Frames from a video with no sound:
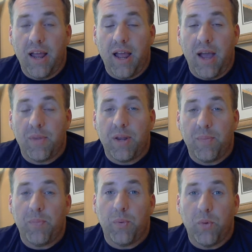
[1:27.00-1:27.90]
how many
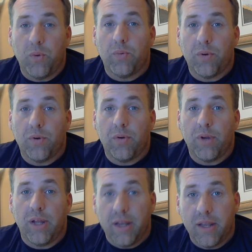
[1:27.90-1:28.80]
people are
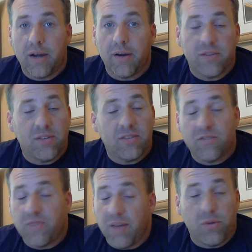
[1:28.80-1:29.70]
in there. It's
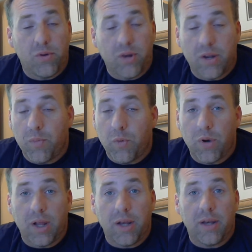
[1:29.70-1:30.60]
5:30 in the
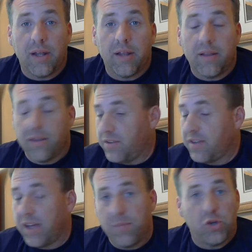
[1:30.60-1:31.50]
morning. That's a
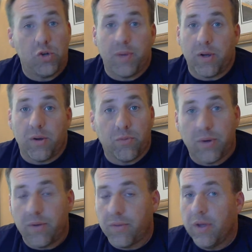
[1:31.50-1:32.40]
time issue in my Coles
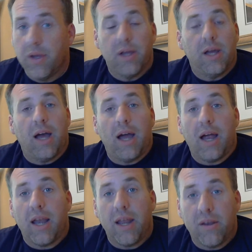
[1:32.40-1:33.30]
Wealth.
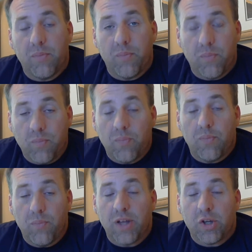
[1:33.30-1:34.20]
I need to
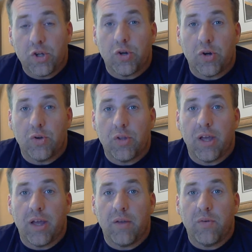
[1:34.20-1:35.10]
make sure
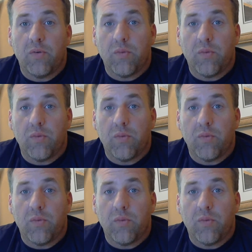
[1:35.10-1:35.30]
that